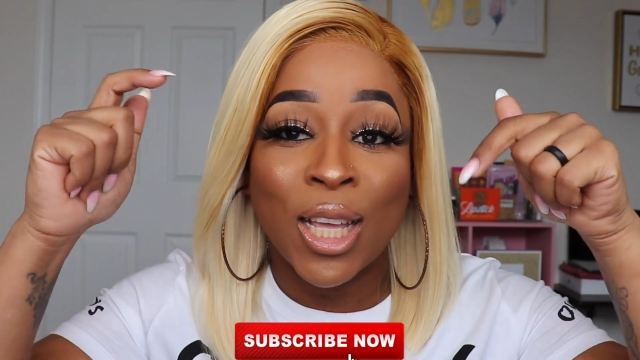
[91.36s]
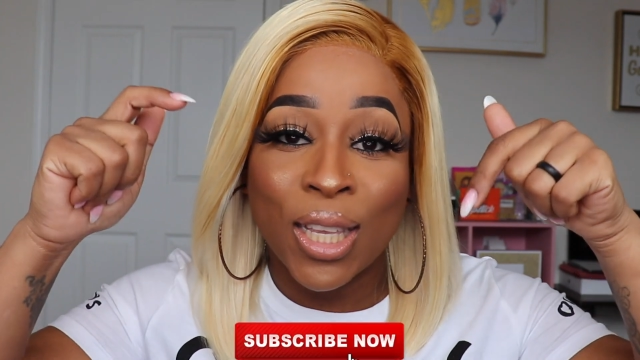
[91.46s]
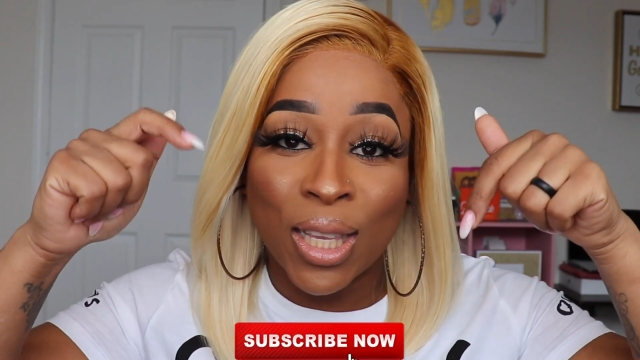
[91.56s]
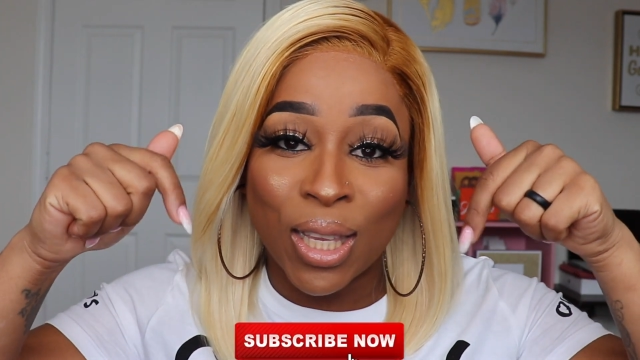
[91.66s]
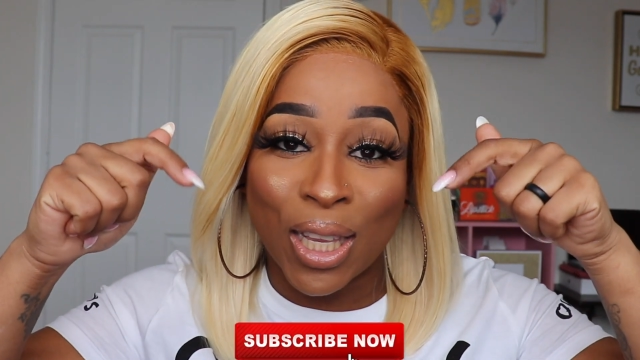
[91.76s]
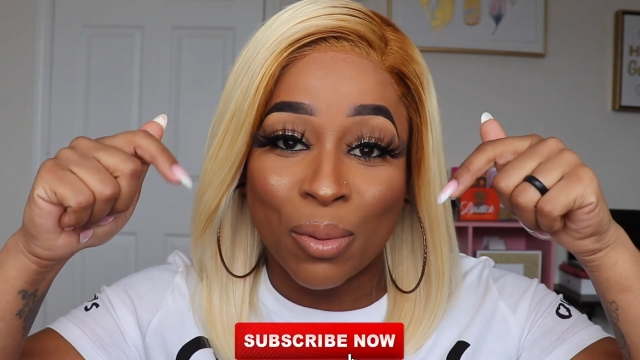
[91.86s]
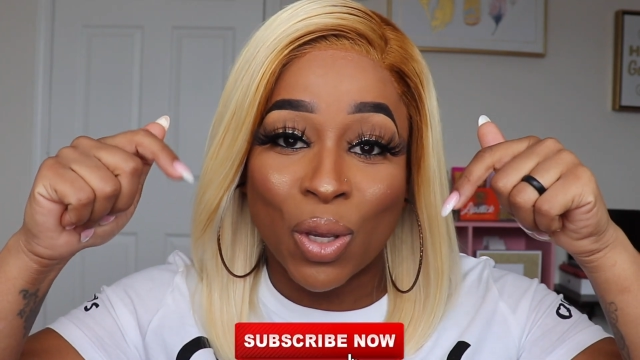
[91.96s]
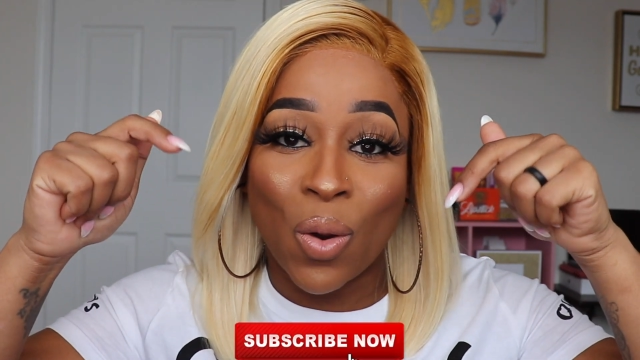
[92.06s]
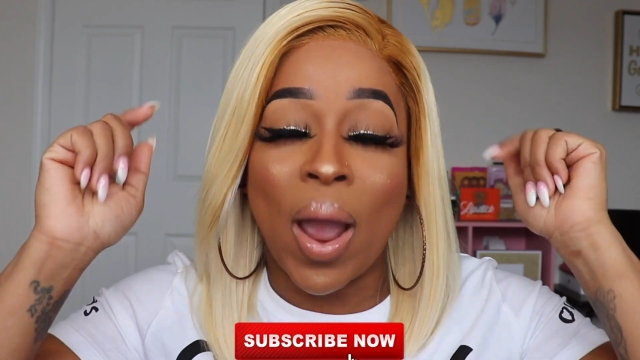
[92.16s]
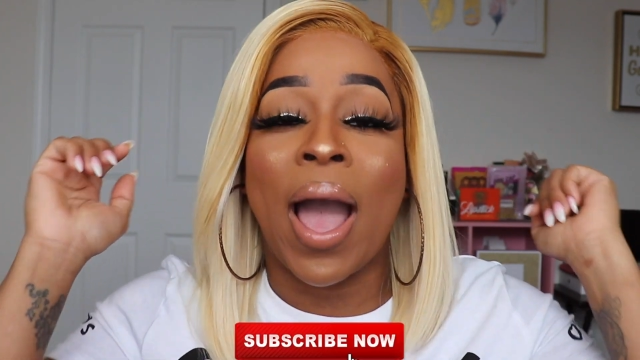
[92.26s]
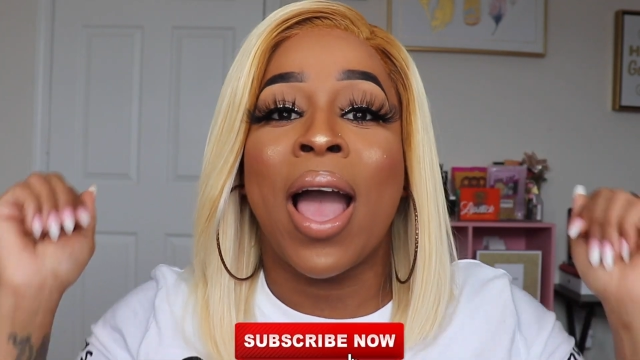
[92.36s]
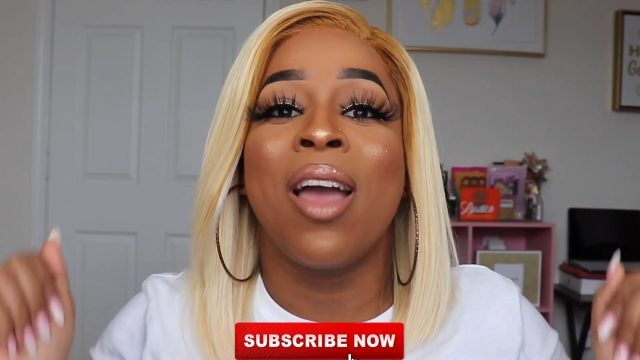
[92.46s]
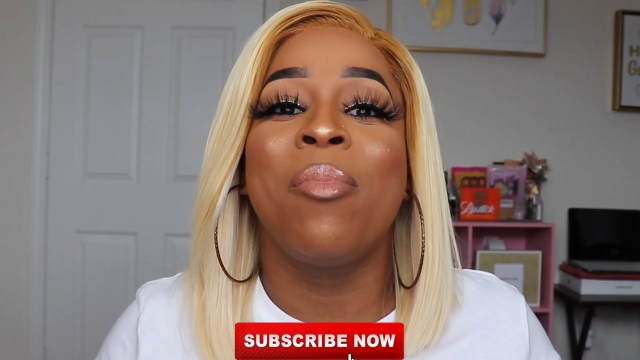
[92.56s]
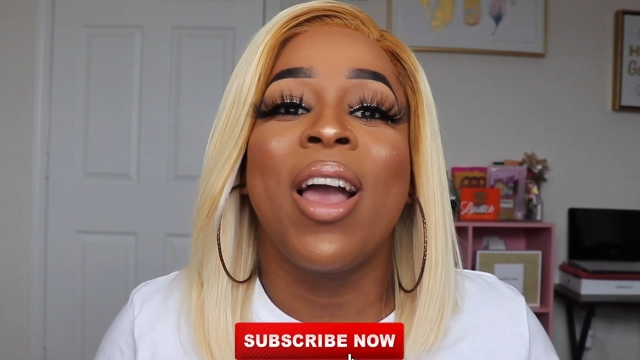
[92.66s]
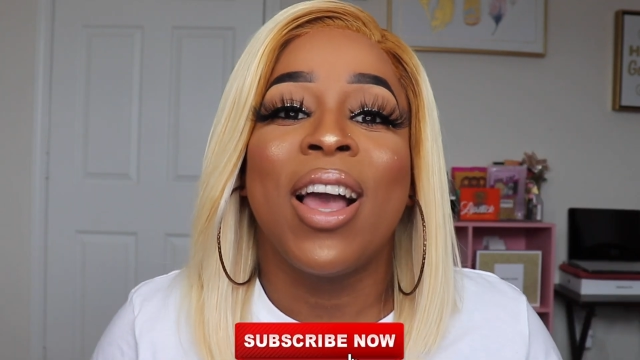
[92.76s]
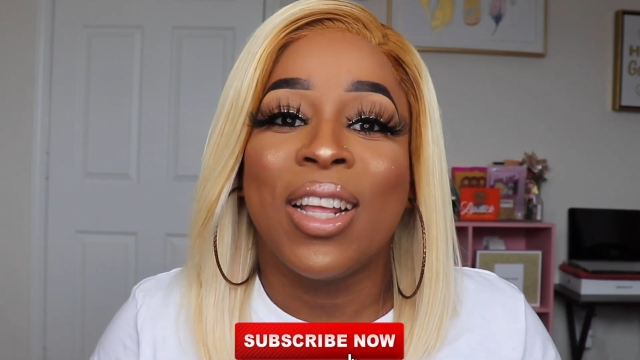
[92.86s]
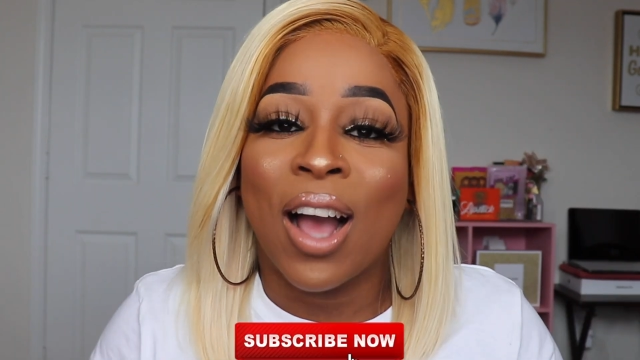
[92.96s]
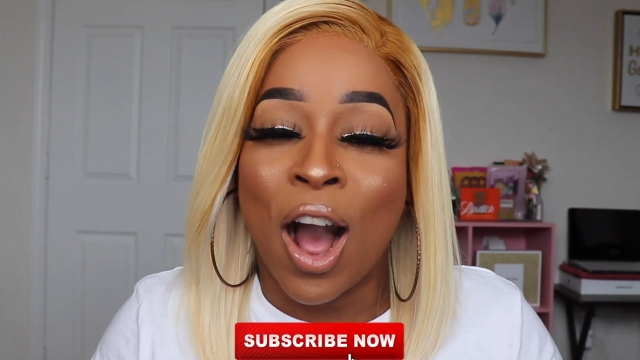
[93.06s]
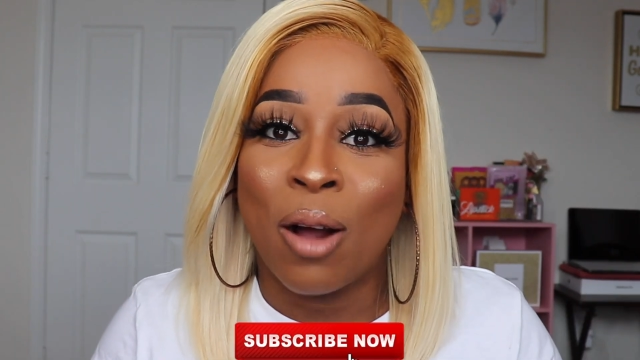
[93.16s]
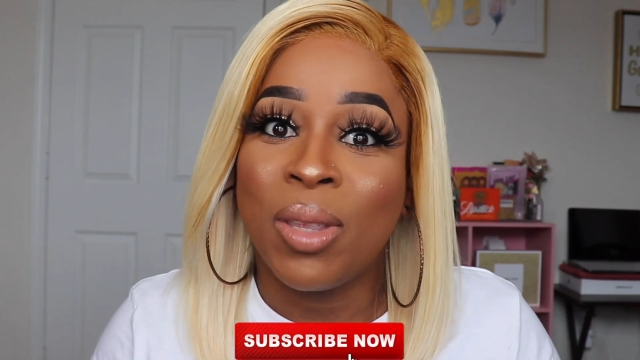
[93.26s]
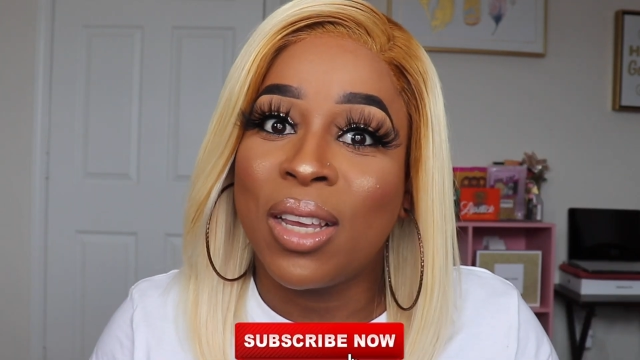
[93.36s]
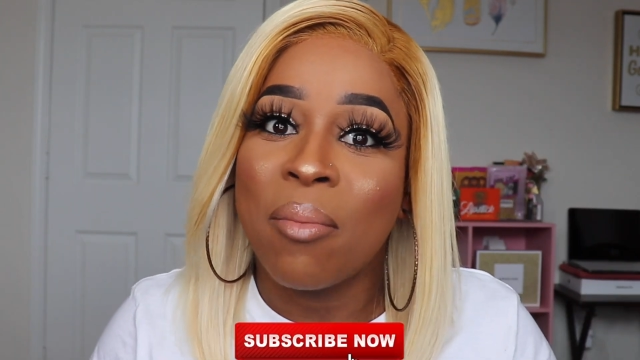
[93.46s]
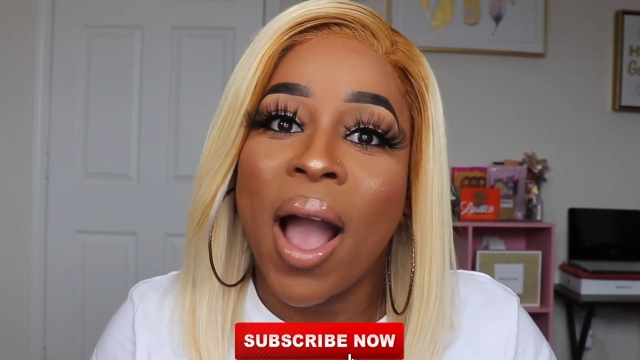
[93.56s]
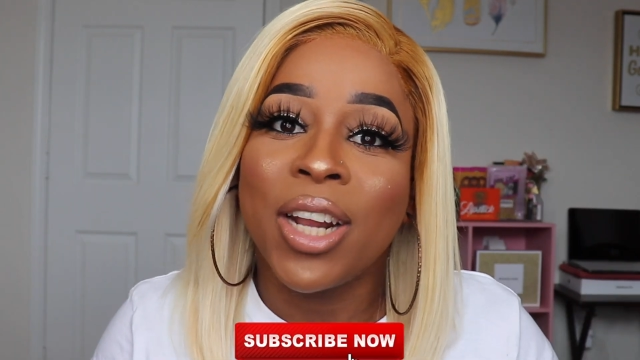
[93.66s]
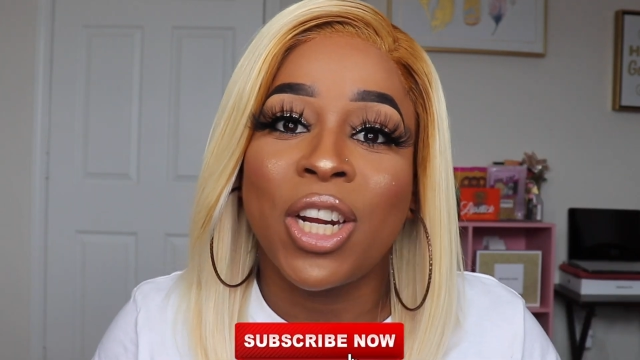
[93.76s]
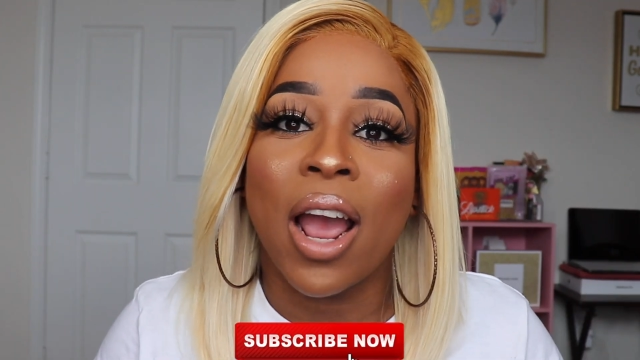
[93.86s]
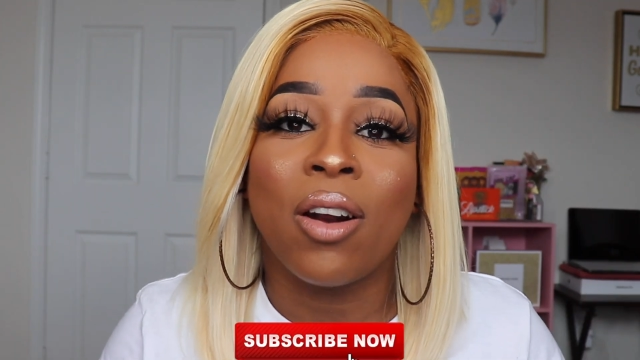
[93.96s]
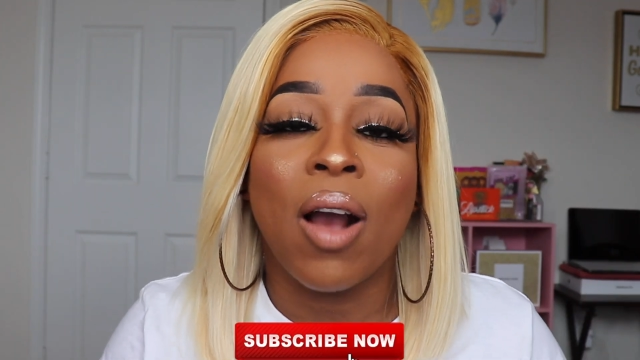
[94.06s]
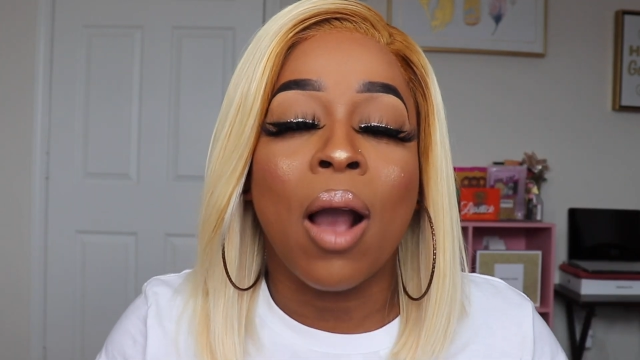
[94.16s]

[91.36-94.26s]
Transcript: subscribe to my channel.